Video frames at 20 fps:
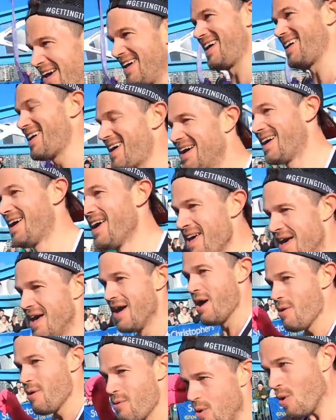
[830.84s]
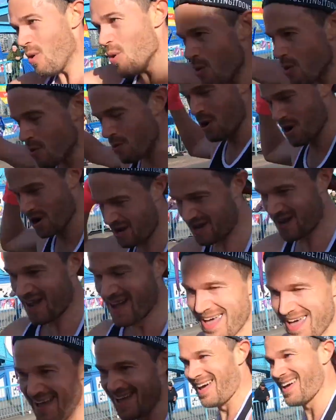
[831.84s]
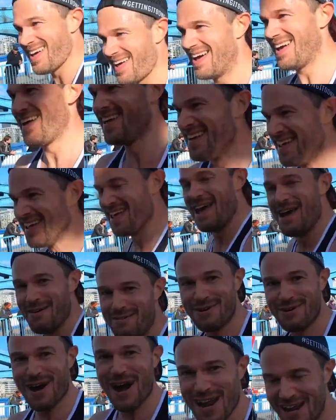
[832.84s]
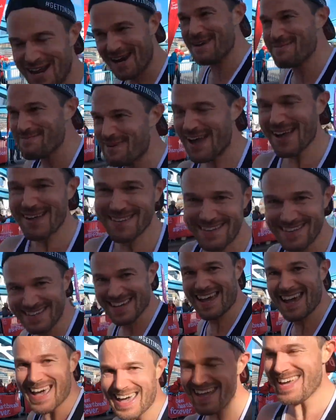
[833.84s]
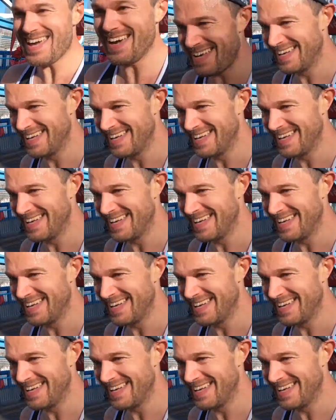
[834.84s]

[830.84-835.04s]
and you just think, where am I now and where do I want to get to, and you just got to constantly be